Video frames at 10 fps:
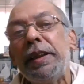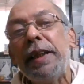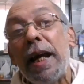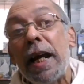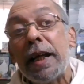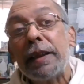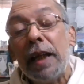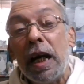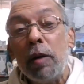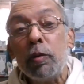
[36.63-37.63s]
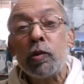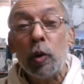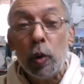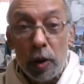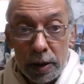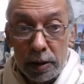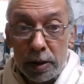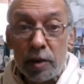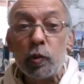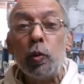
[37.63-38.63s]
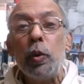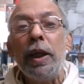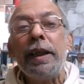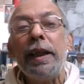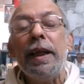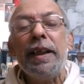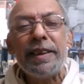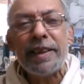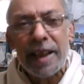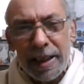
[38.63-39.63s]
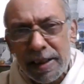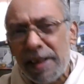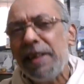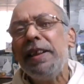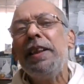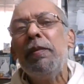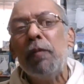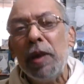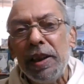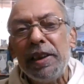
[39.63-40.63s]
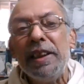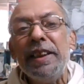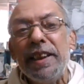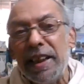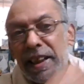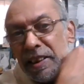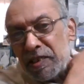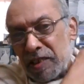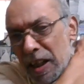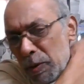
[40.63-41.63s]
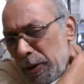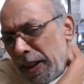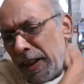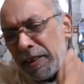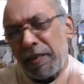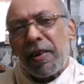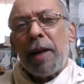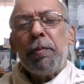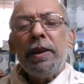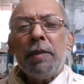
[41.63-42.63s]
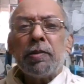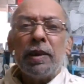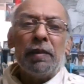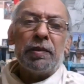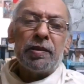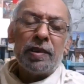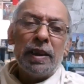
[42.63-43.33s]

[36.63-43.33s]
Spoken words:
that the householders who get entangled in worldliness, how they get trapped themselves.